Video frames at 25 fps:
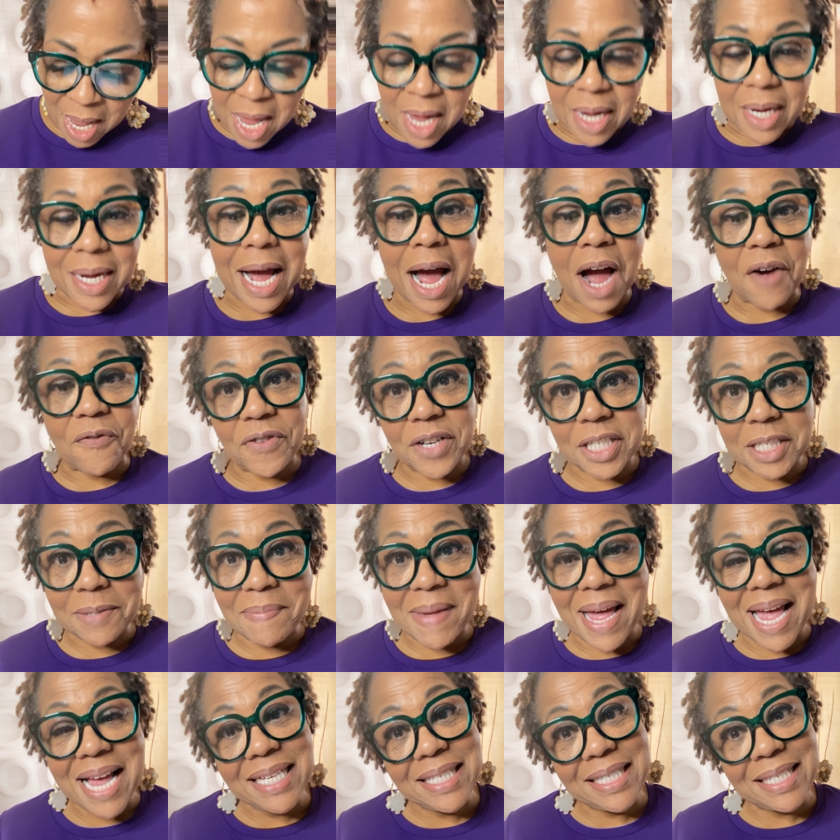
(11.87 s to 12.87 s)
Conference
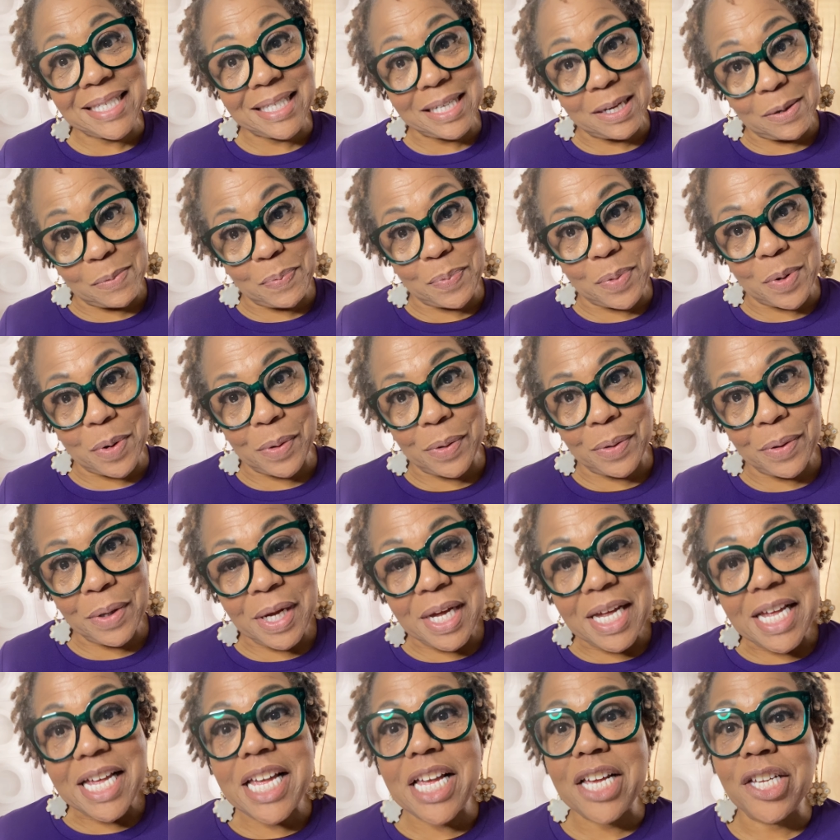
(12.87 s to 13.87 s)
Made Simple
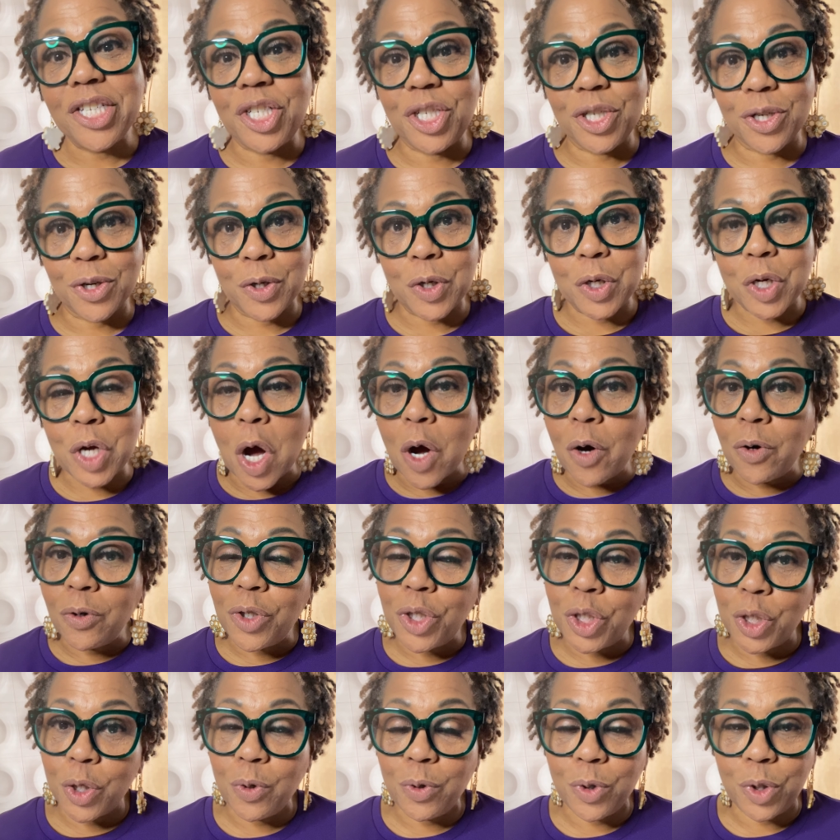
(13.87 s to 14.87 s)
is your
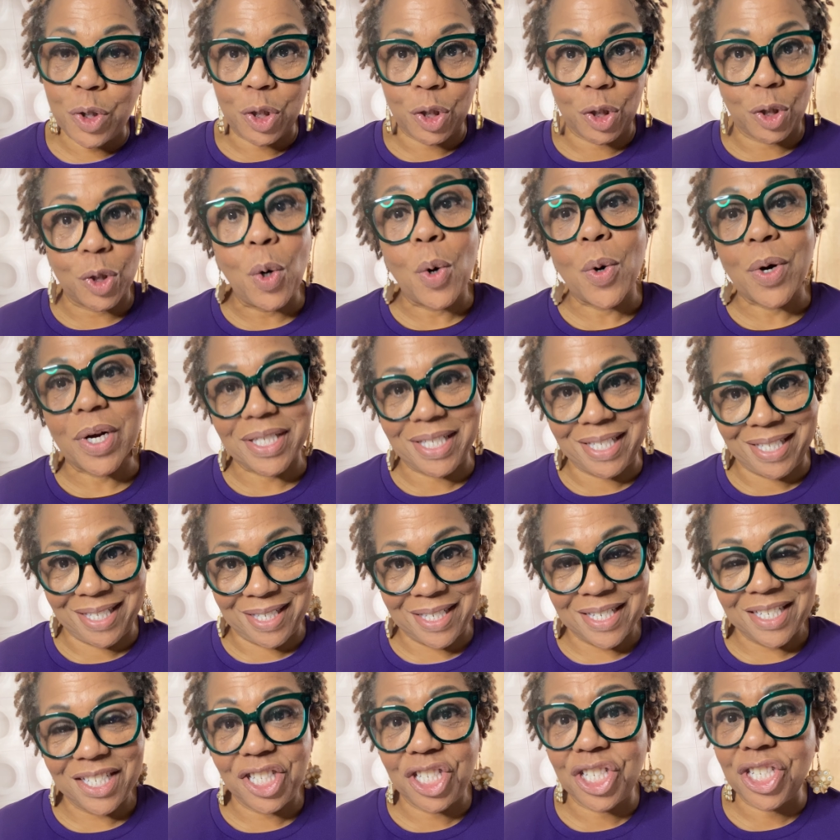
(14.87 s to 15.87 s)
go-to
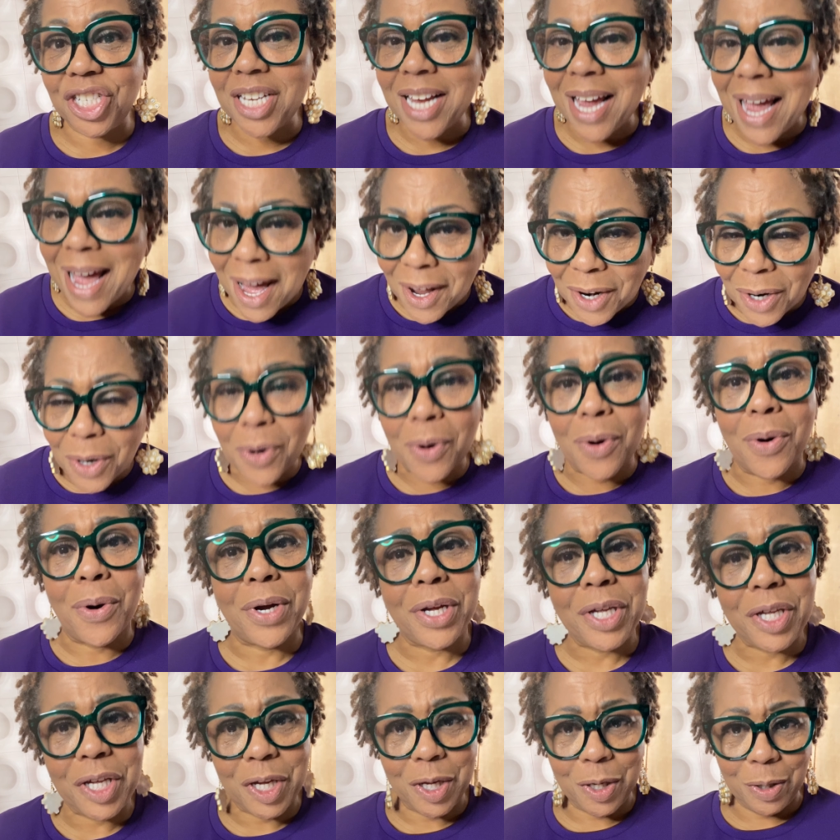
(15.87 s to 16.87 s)
source channel
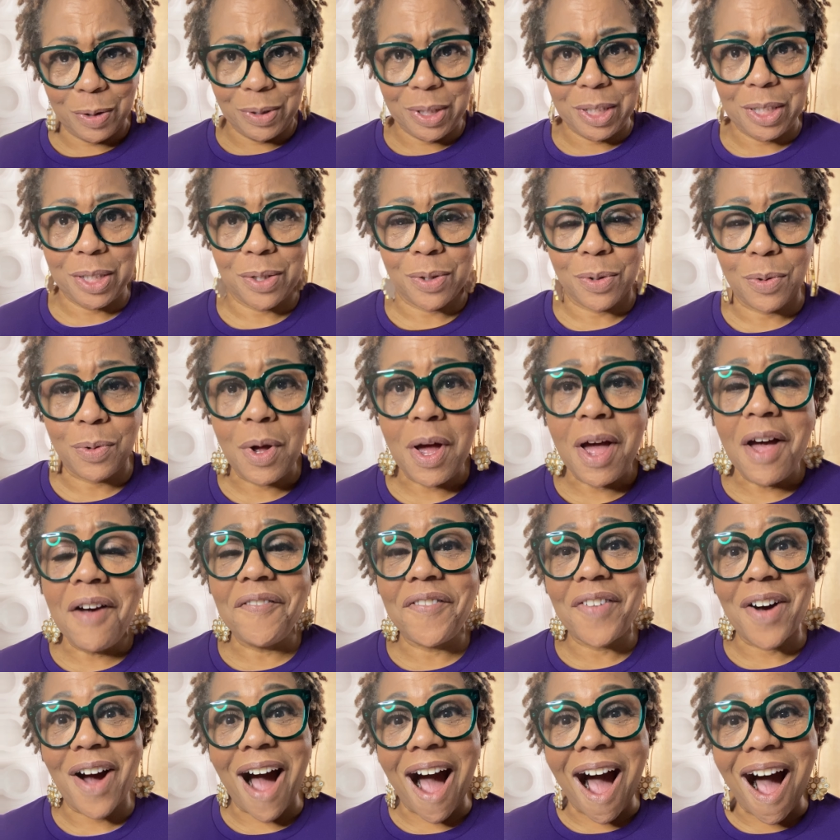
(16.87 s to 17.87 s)
on YouTube
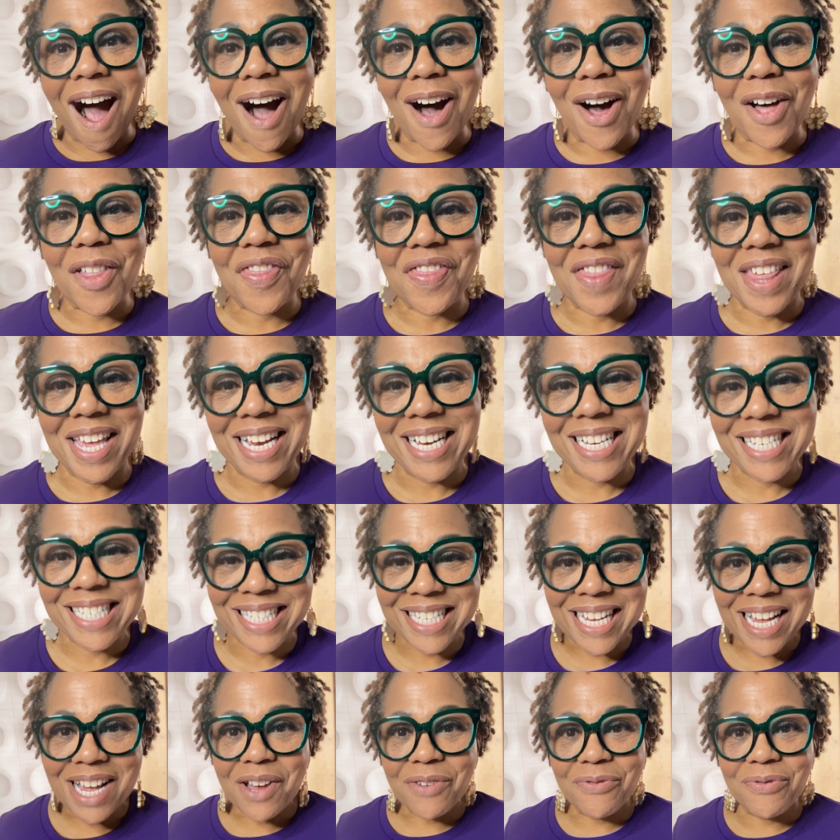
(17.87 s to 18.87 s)
for all
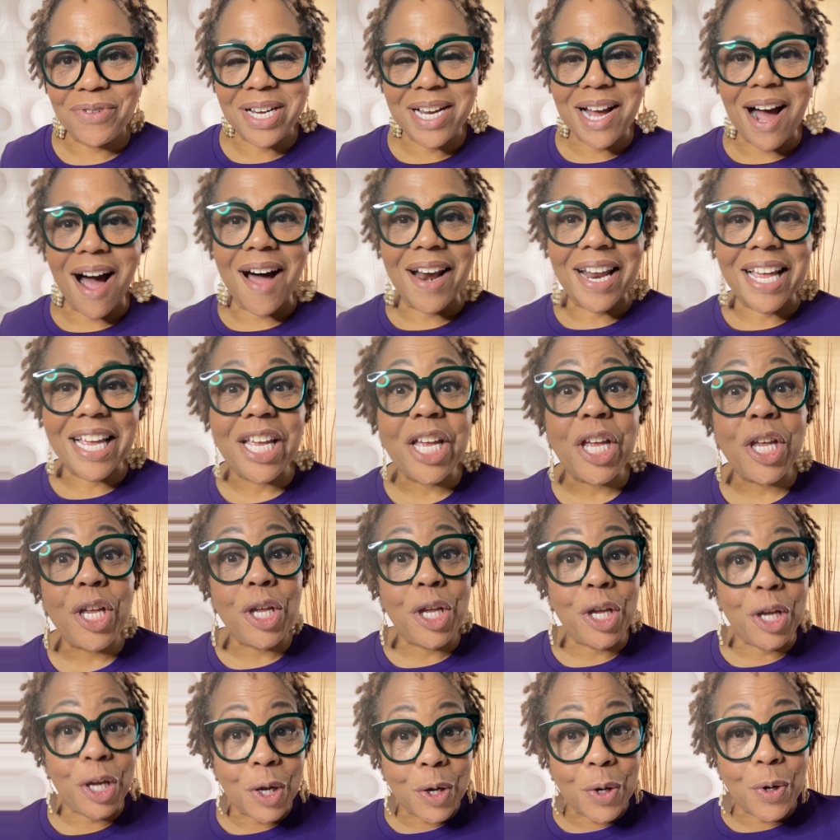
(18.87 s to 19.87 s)
things regarding
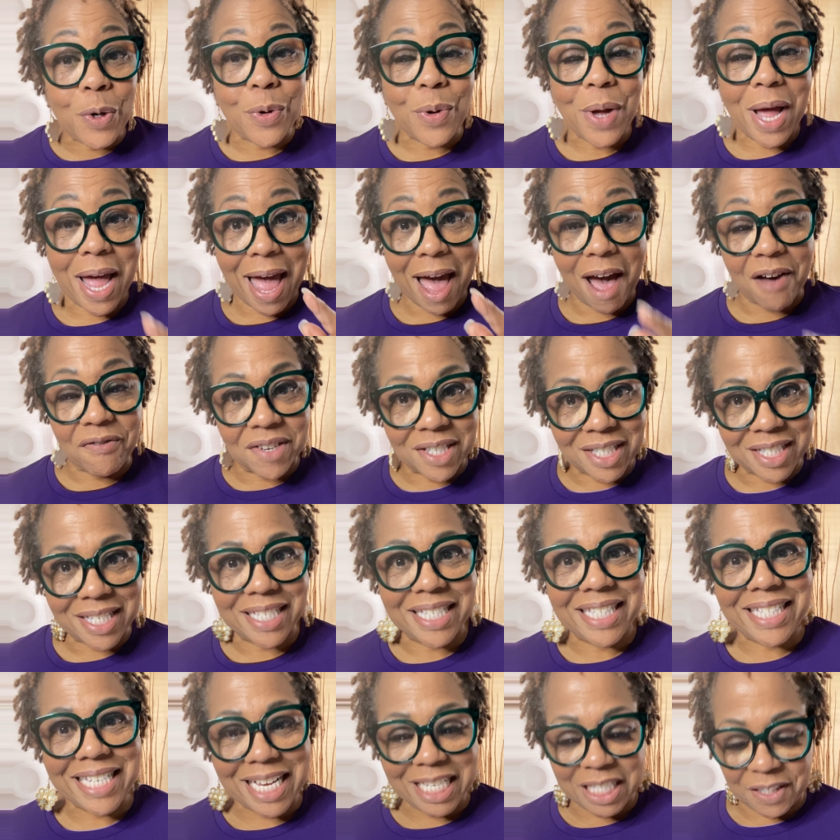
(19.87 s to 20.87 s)
you having a
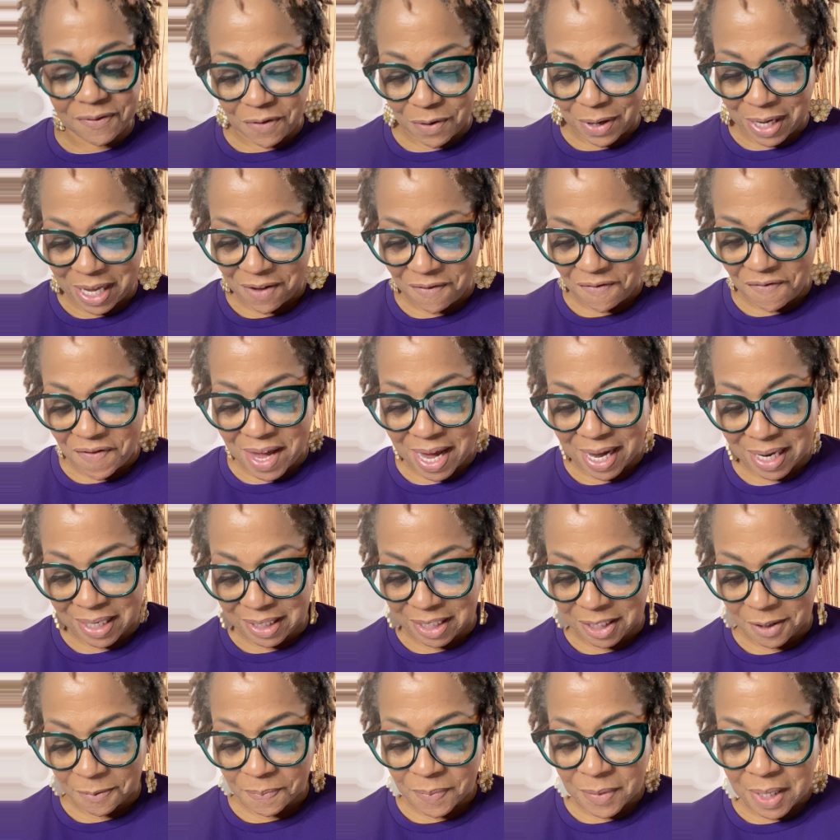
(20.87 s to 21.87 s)
successful event.